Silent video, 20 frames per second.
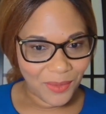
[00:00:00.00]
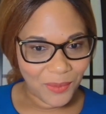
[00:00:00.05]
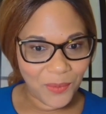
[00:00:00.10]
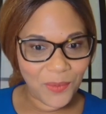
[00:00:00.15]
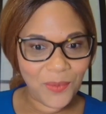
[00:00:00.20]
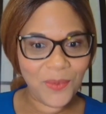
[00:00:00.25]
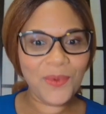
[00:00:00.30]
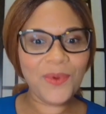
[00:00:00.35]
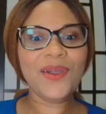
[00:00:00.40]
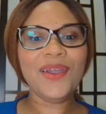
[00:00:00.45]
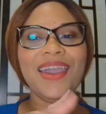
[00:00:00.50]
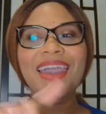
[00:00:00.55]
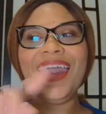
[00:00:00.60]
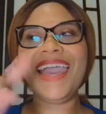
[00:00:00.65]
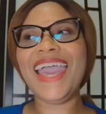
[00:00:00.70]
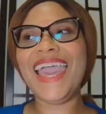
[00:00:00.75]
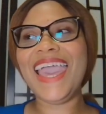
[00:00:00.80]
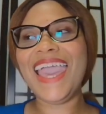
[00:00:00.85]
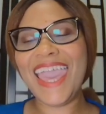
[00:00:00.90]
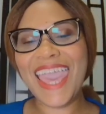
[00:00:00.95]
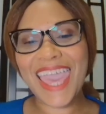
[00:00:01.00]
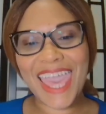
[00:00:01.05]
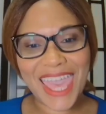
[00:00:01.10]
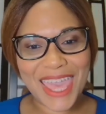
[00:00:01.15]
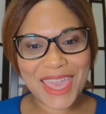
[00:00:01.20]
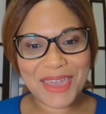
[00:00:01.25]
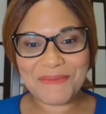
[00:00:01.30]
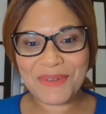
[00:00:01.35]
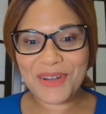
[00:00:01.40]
Way